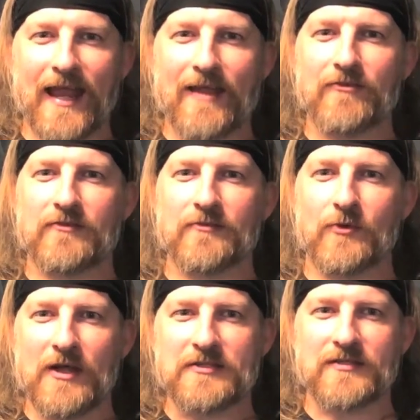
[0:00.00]
answer some
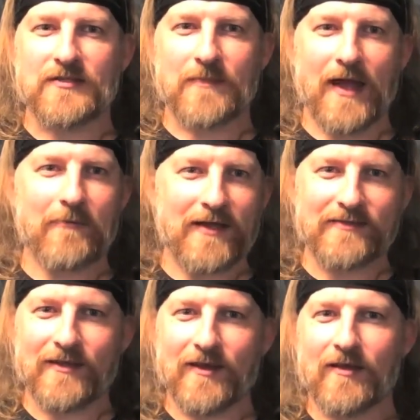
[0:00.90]
questions about
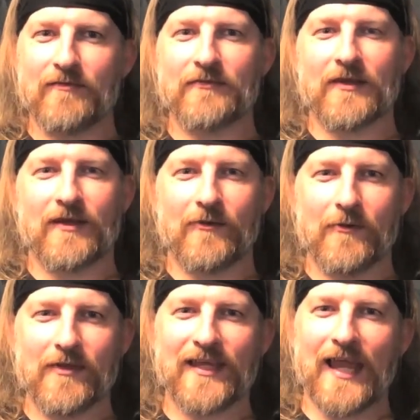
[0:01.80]
myself,
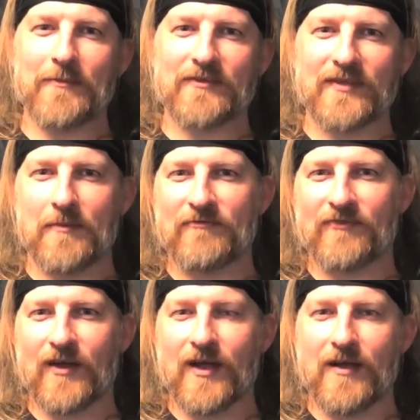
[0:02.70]
where the game is coming
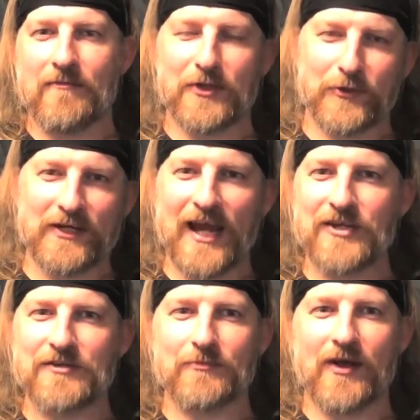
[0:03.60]
from, the
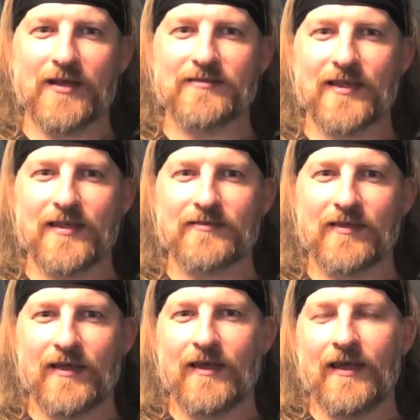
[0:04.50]
creation
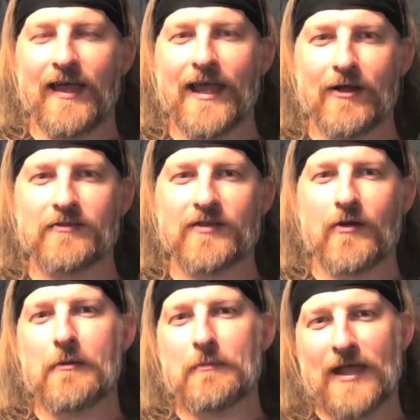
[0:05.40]
process, and
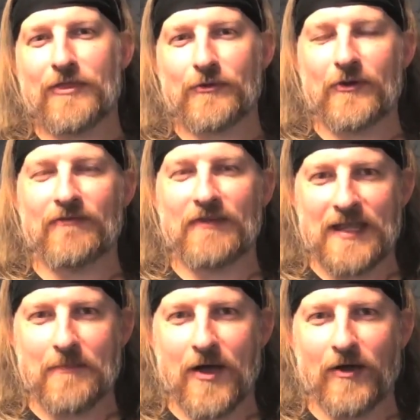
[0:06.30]
also a playthrough of the
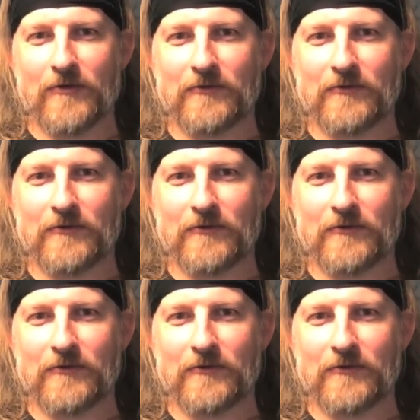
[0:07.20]
demo.